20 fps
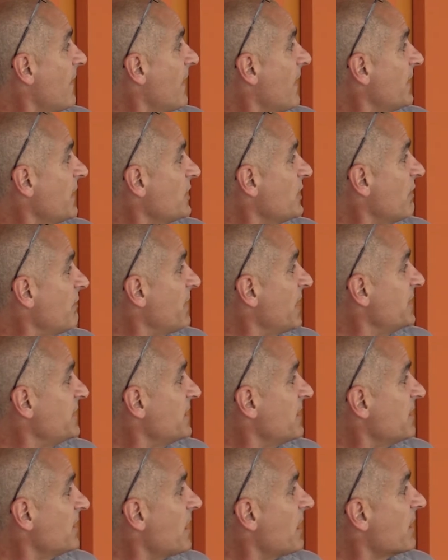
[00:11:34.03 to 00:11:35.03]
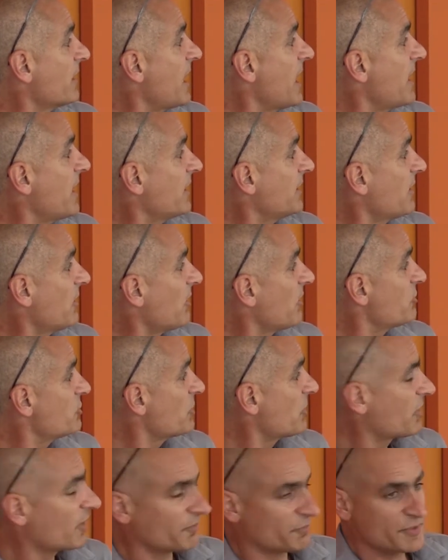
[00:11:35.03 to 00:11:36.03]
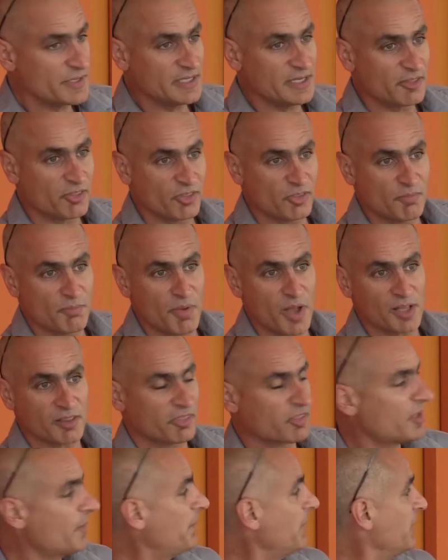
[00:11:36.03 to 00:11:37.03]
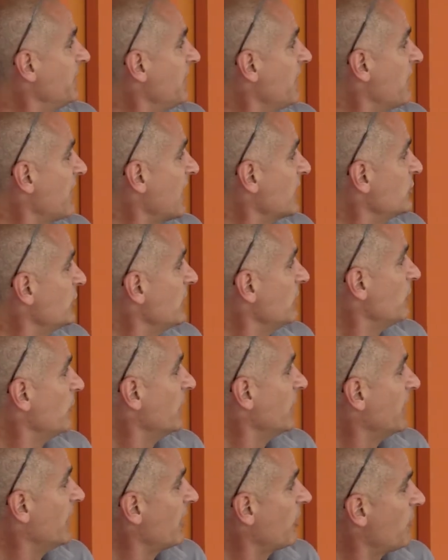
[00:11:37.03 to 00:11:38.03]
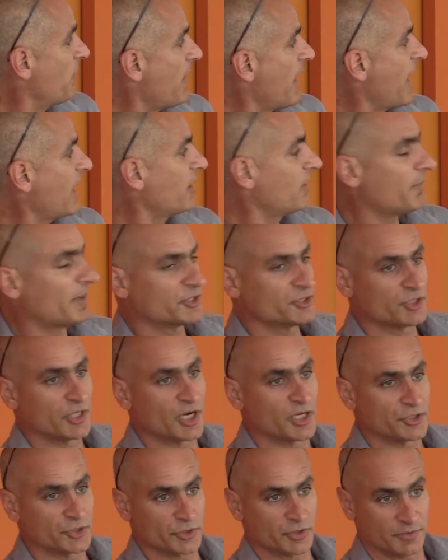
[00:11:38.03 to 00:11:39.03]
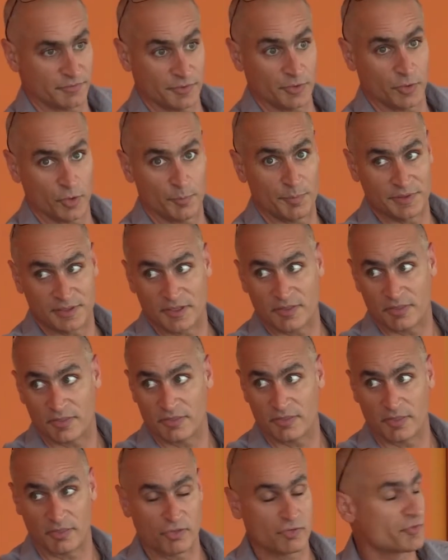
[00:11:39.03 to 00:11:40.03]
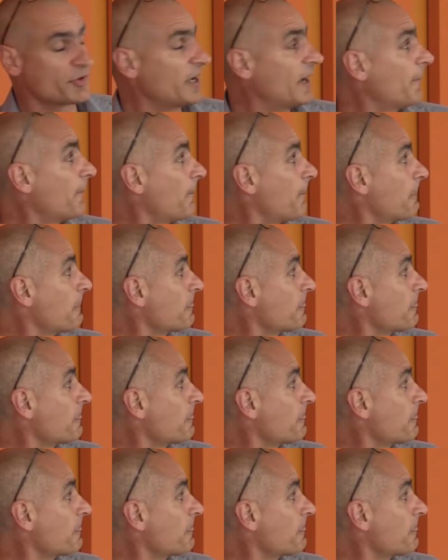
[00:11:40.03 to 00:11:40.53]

And then you have bacteria and archaea. This is just a really small snippet. These actually would expand much larger if you open this tree up.